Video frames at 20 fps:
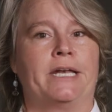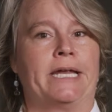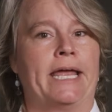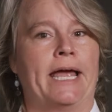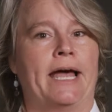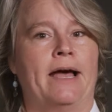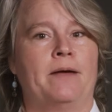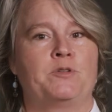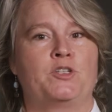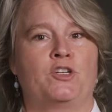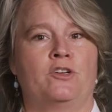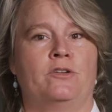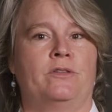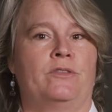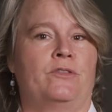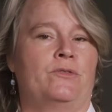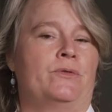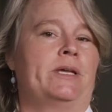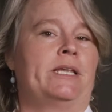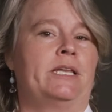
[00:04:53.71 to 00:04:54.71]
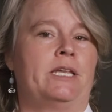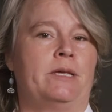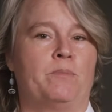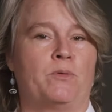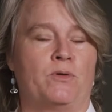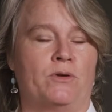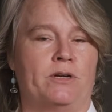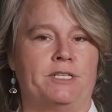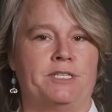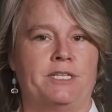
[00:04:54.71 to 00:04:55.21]
capture and 3D
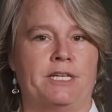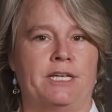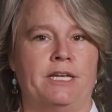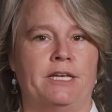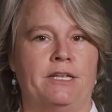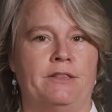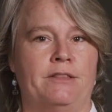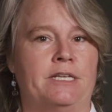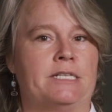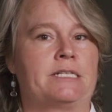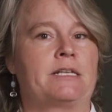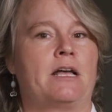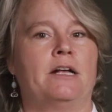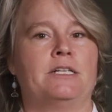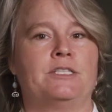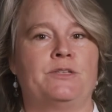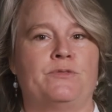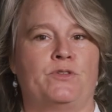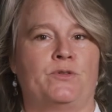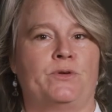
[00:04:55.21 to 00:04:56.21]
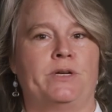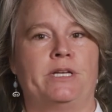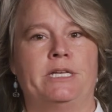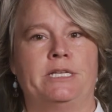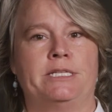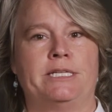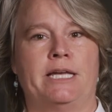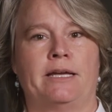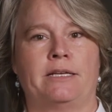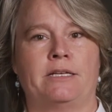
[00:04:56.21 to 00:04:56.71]
printing and these kinds of
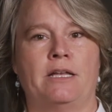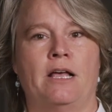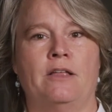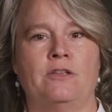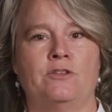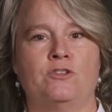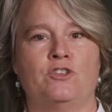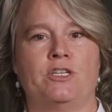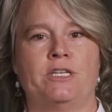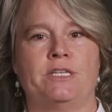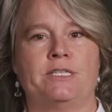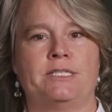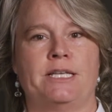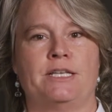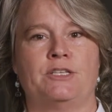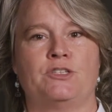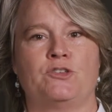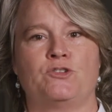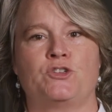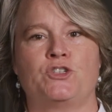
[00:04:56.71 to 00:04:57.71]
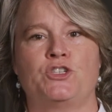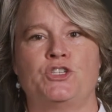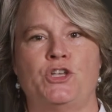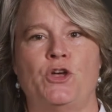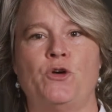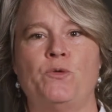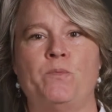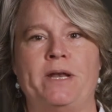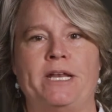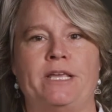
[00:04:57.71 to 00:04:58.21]
3D technologies is there's
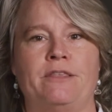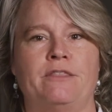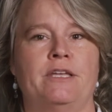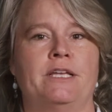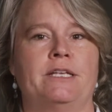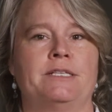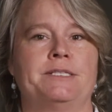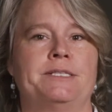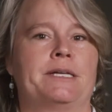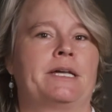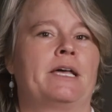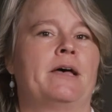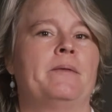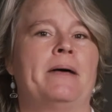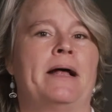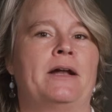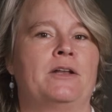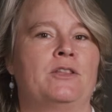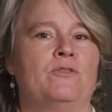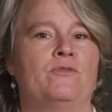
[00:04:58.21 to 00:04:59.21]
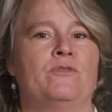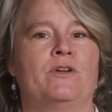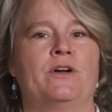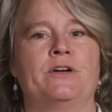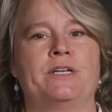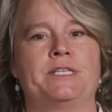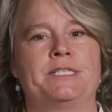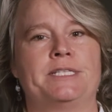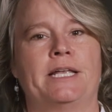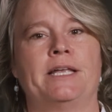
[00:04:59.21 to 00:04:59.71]
so many things that come out of the
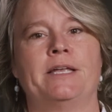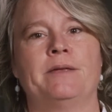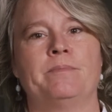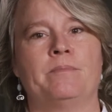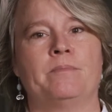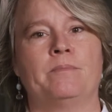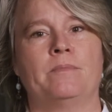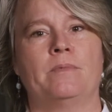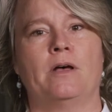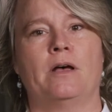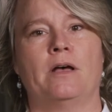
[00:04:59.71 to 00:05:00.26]
very same